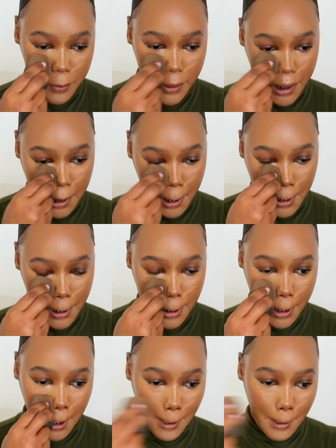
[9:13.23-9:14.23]

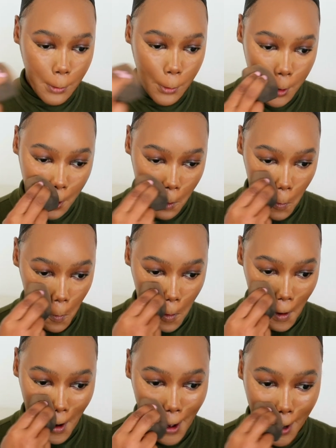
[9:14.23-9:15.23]
please do
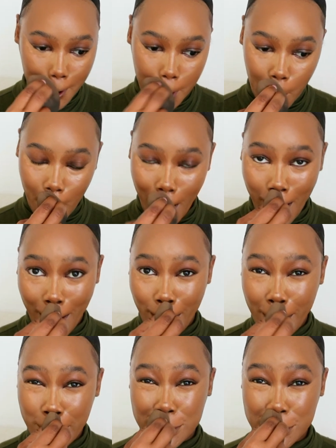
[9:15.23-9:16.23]
know it
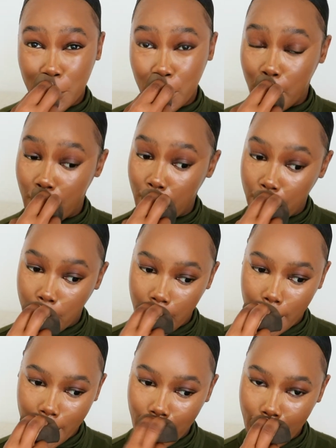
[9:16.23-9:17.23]
dries really
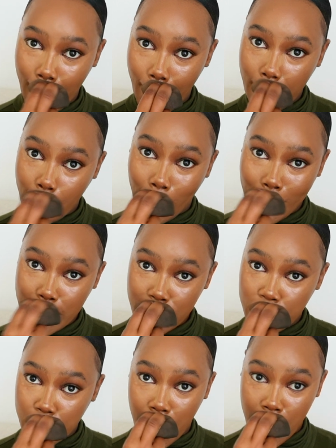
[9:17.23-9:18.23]
quickly, and once
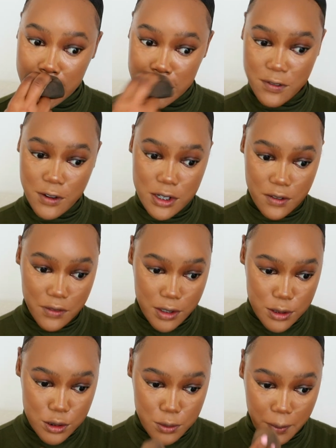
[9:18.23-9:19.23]
it dries, it's very
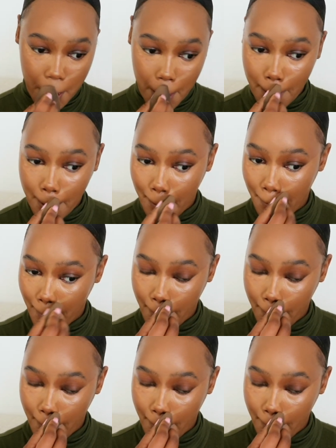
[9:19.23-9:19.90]
difficult to blend.